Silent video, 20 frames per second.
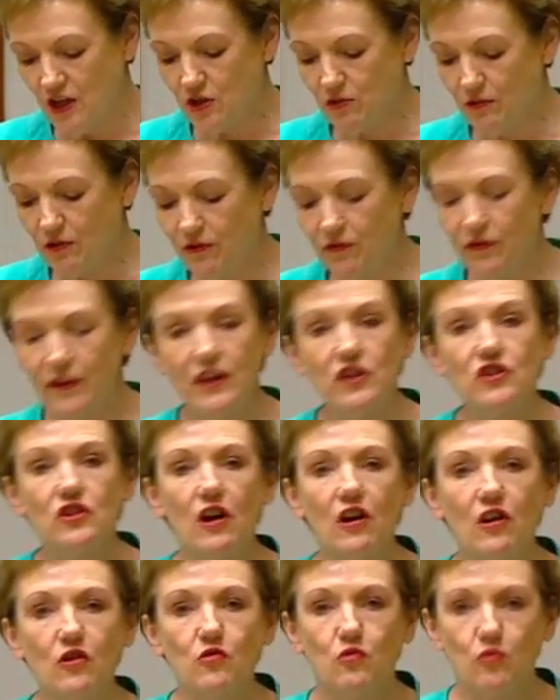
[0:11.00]
to reflect
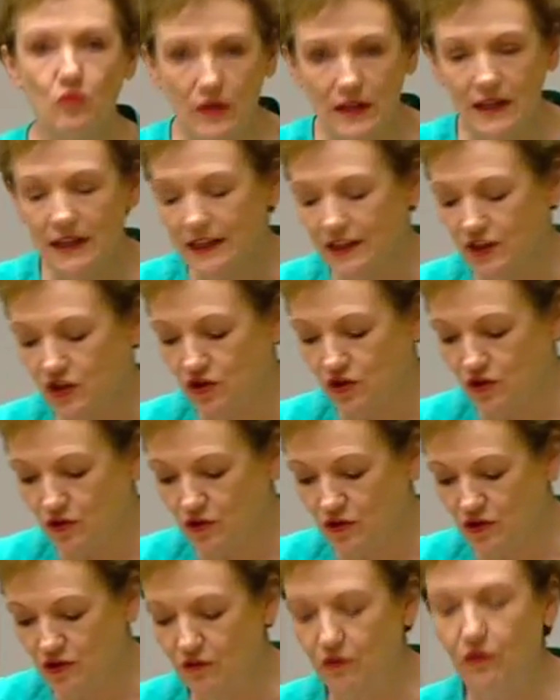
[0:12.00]
on real
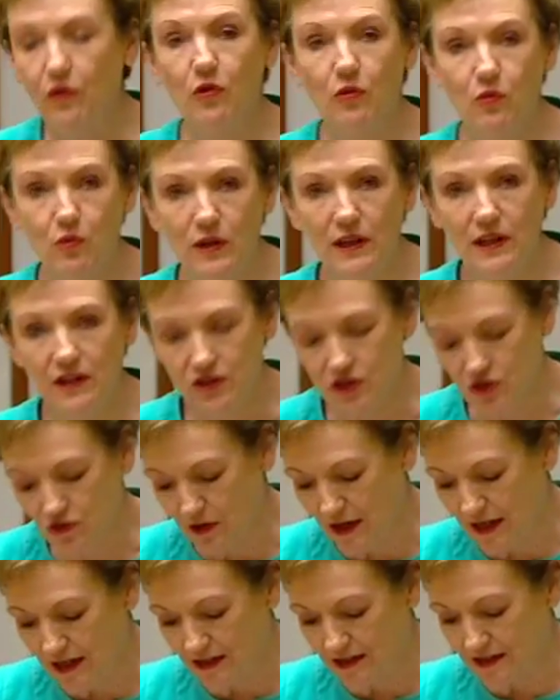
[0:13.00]
issues for real
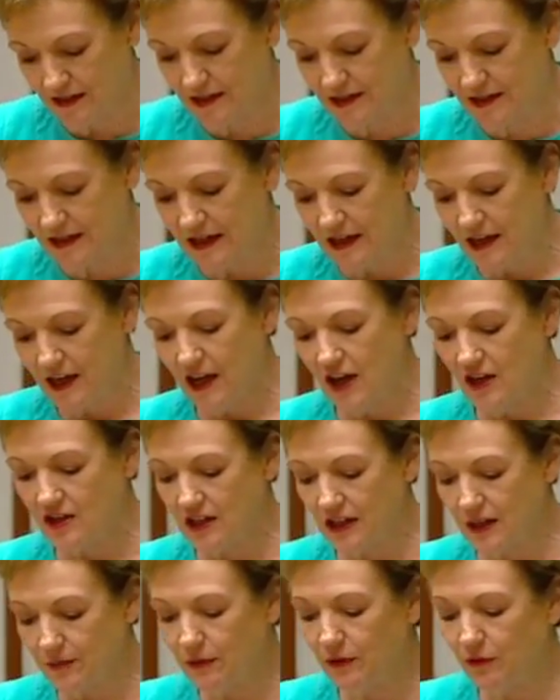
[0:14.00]
Australians.
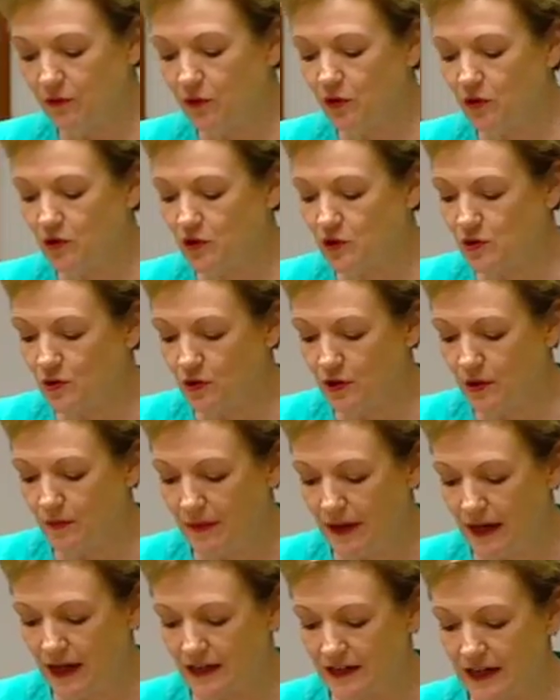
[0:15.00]
So let me first talk
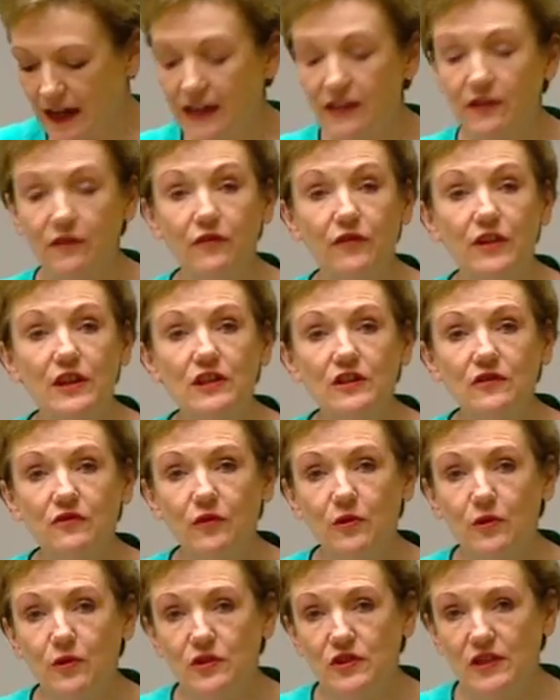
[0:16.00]
about our Defence
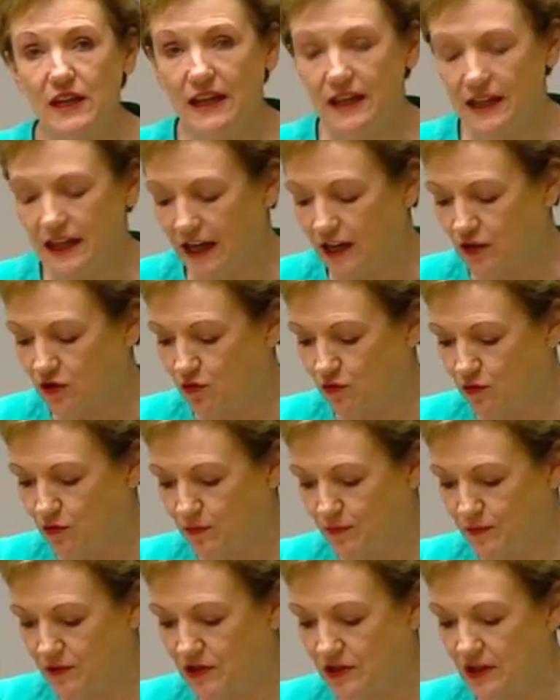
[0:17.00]
Force and our
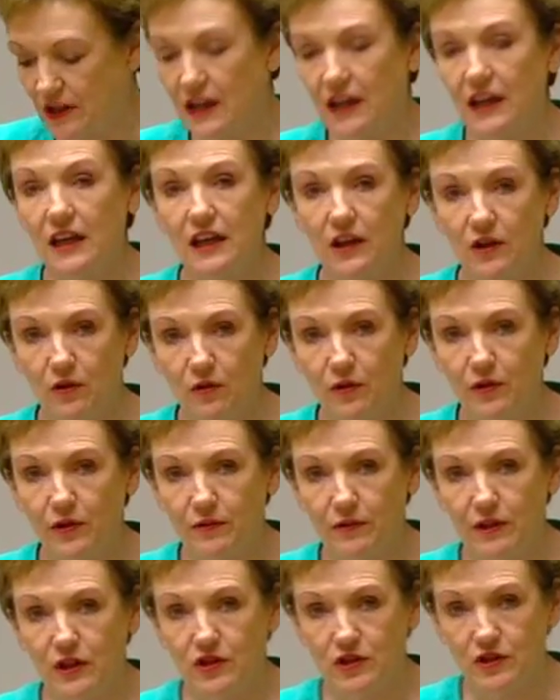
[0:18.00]
troops in all
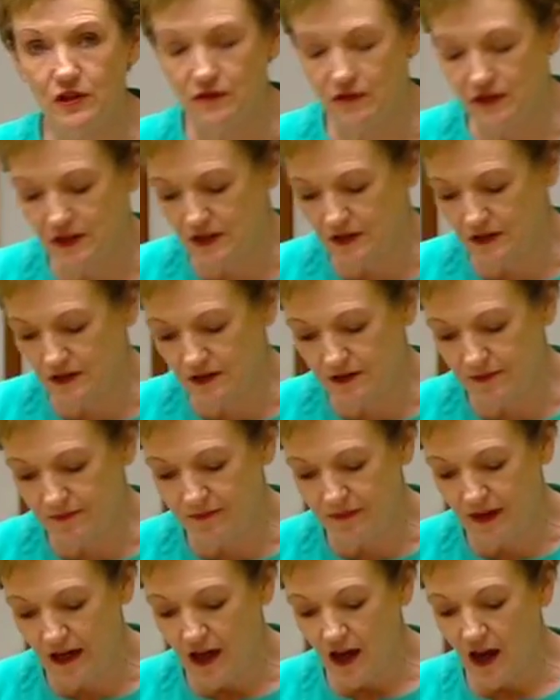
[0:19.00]
three services.
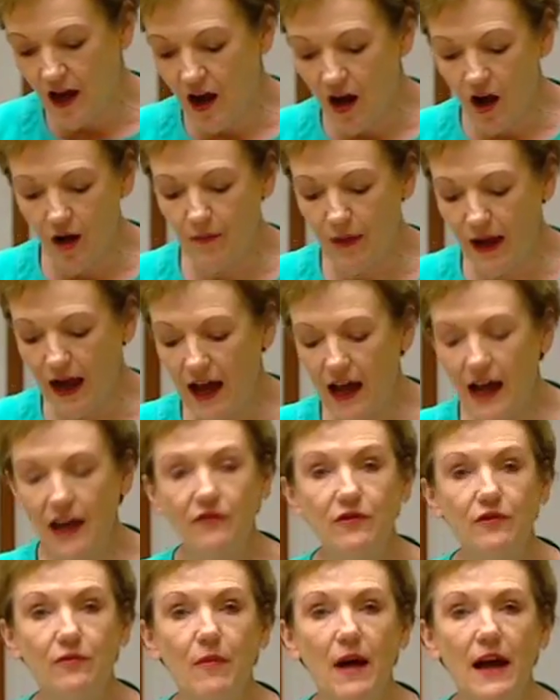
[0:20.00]
On
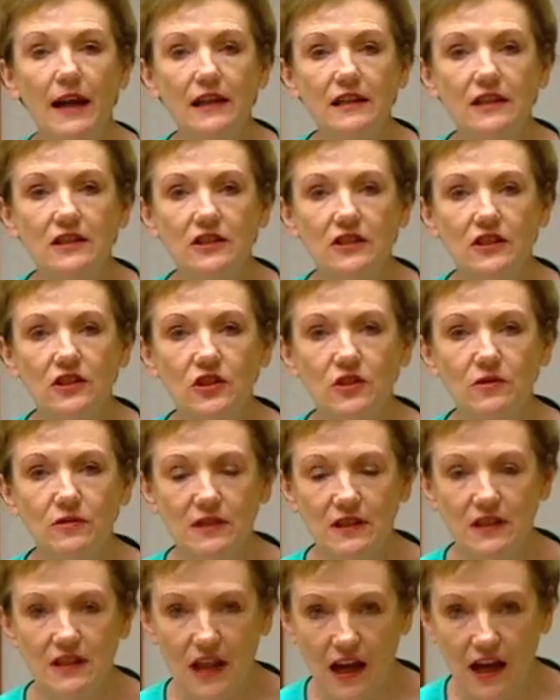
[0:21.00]
behalf of my
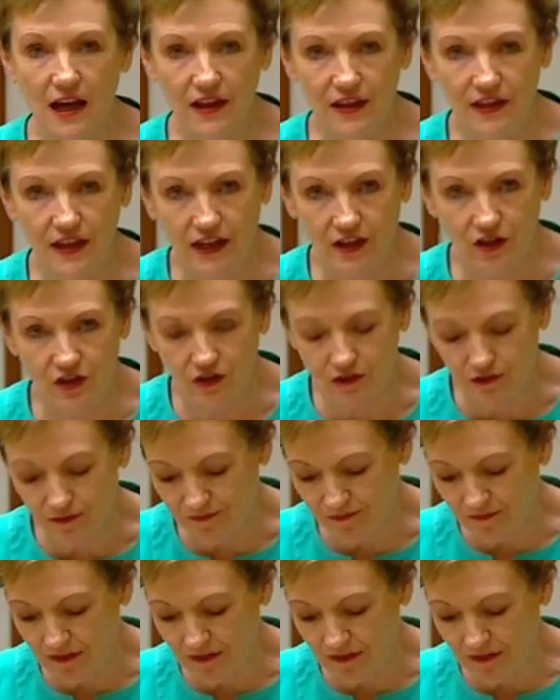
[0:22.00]
constituents, I thank you.